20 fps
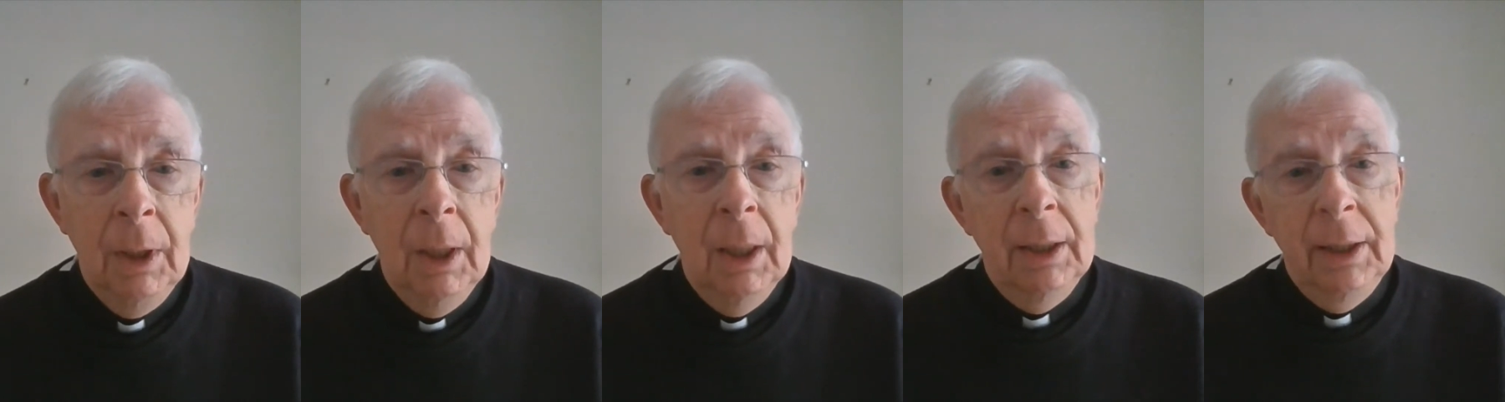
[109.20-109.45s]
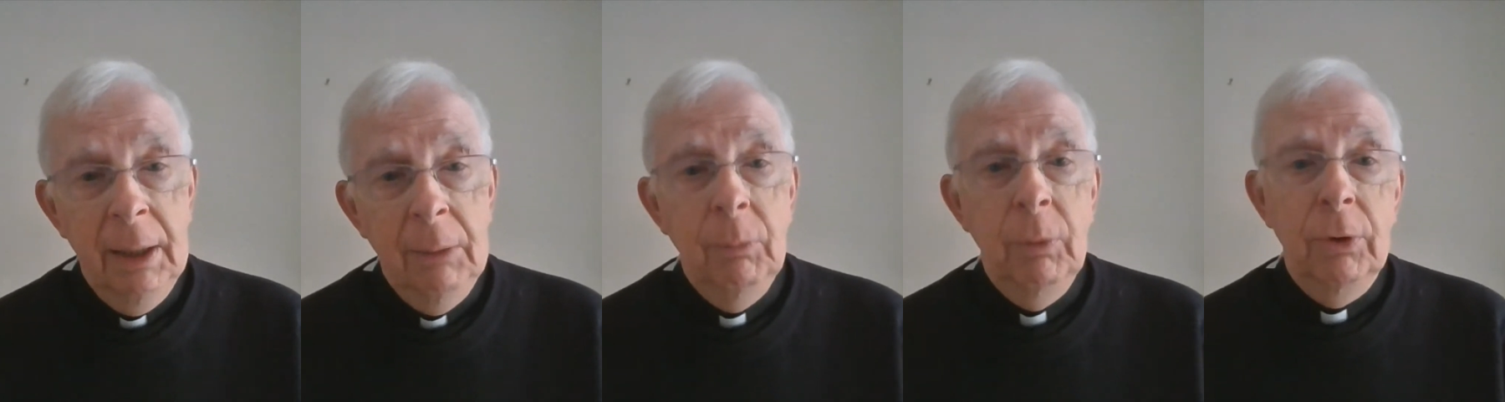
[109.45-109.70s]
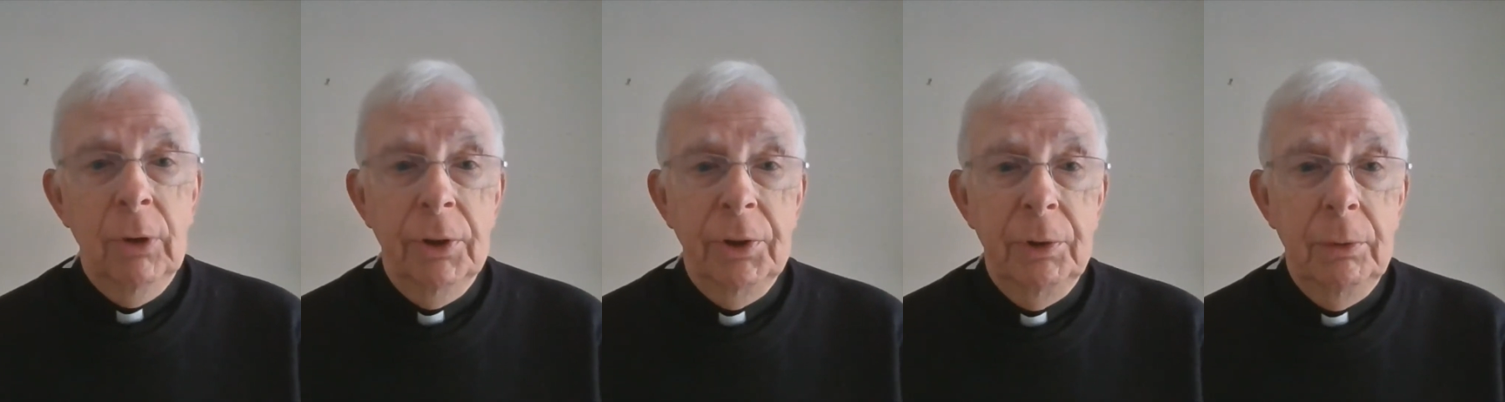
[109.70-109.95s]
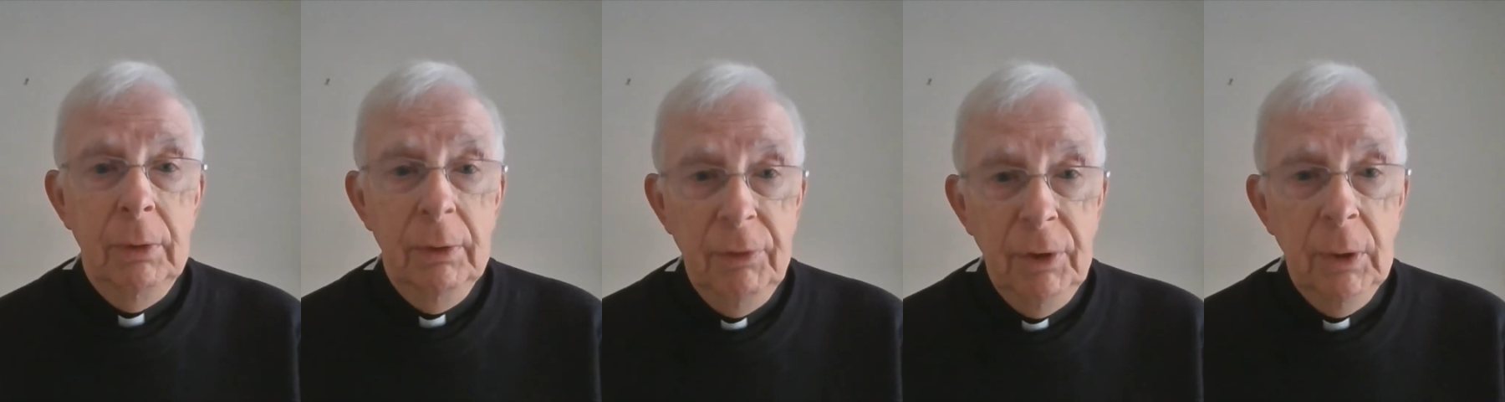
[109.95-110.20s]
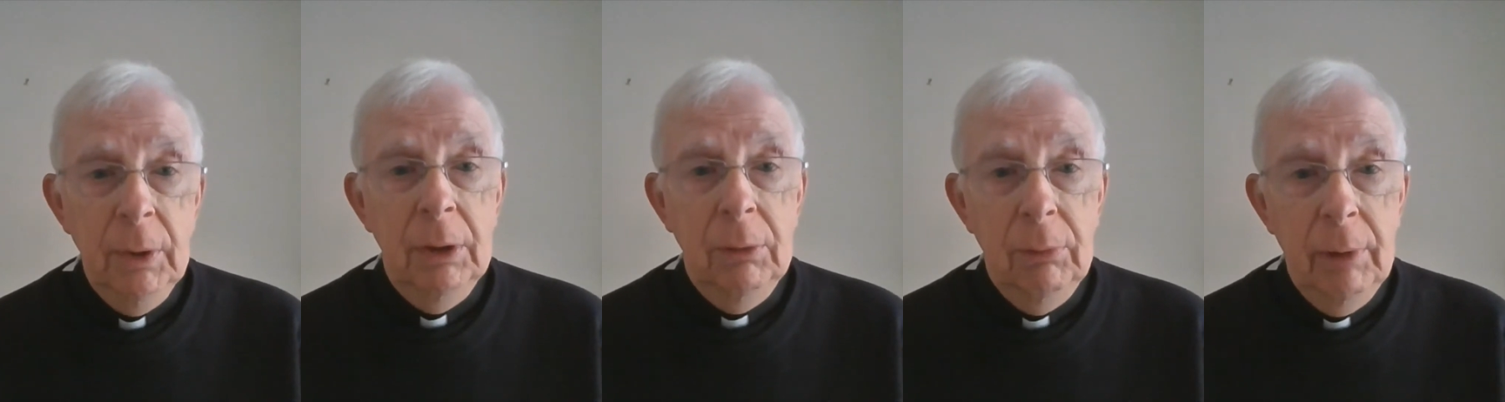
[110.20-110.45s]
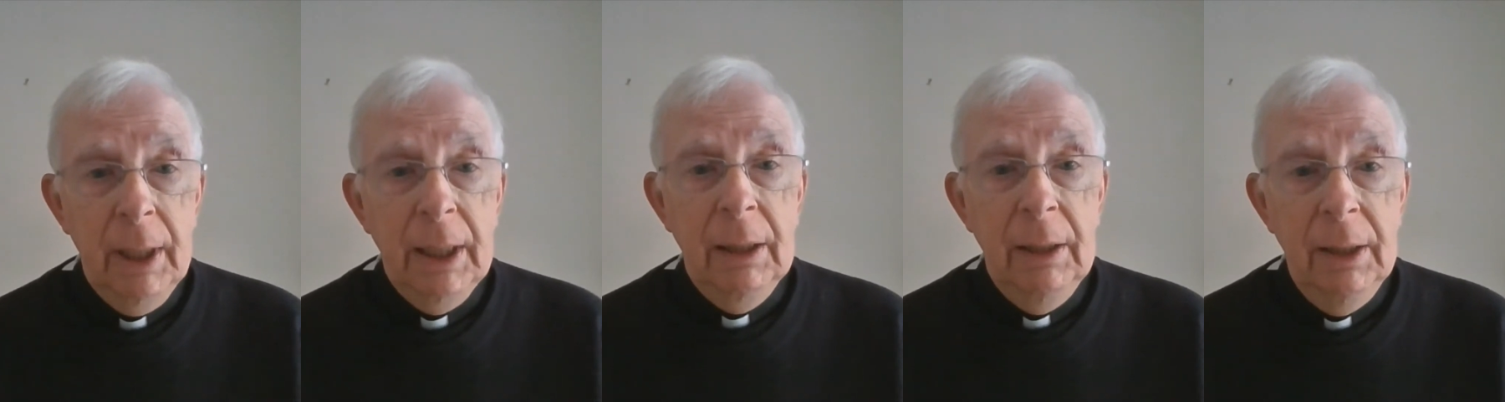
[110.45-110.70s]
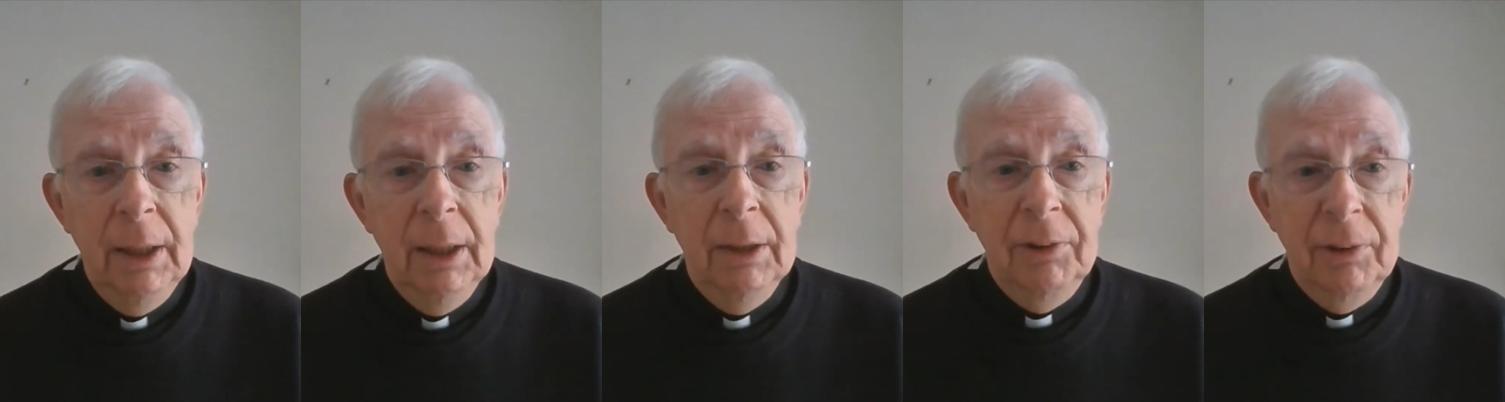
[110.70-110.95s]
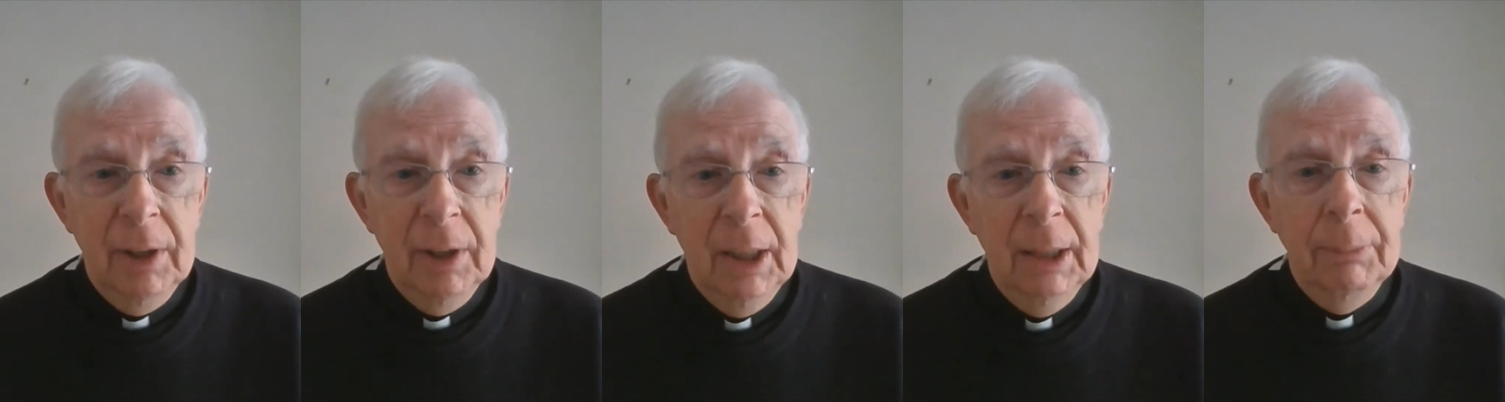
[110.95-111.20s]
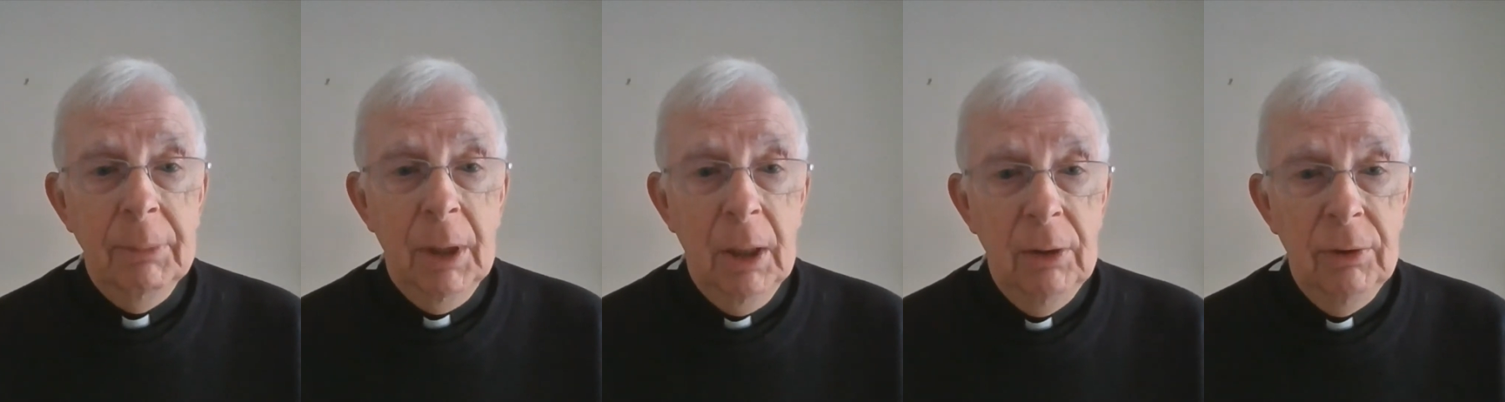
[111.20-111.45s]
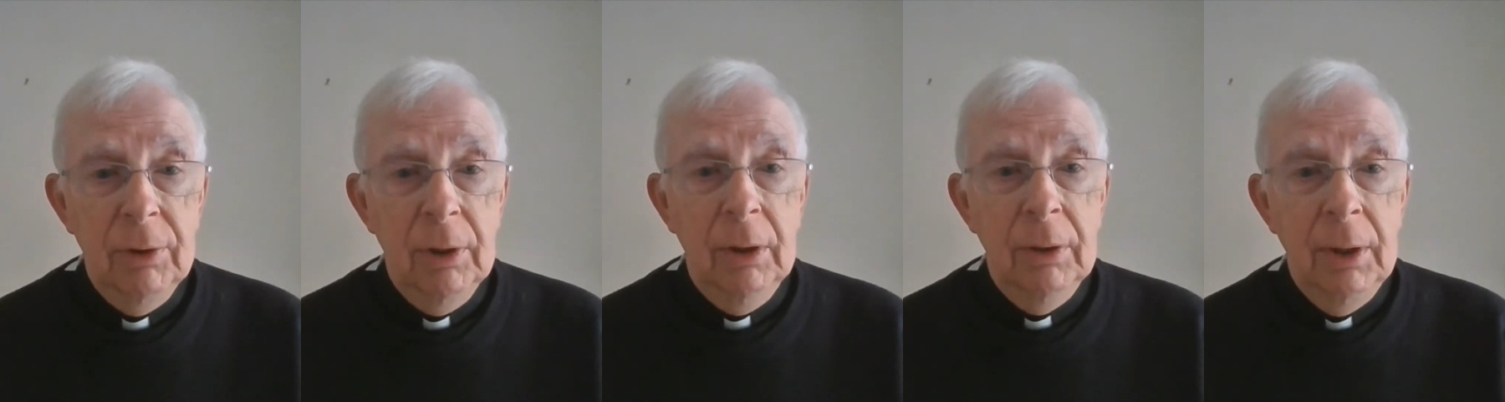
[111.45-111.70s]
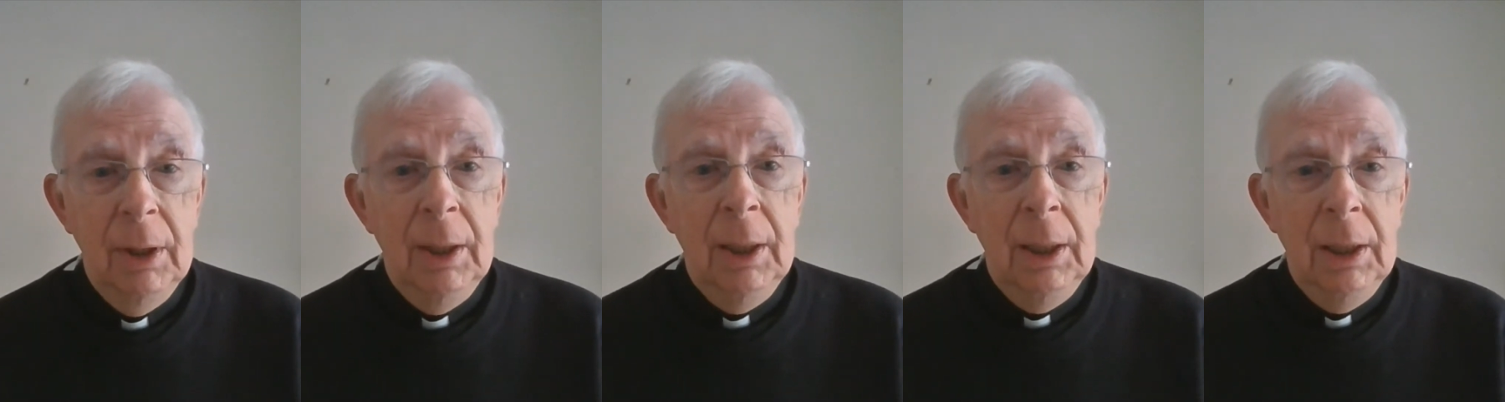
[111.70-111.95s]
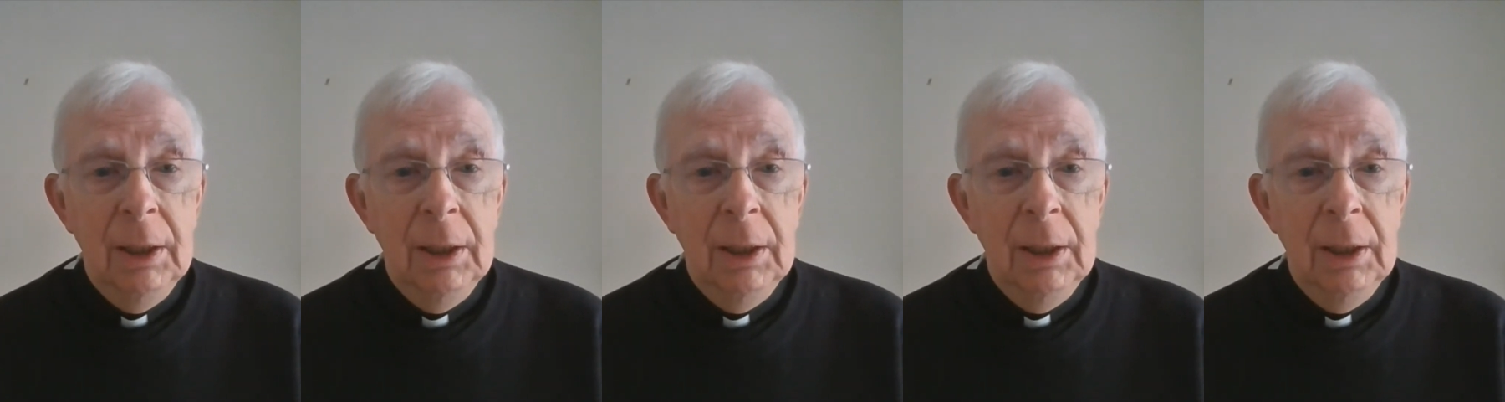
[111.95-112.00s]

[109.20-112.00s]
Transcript: And then we've got to review it regularly as time goes on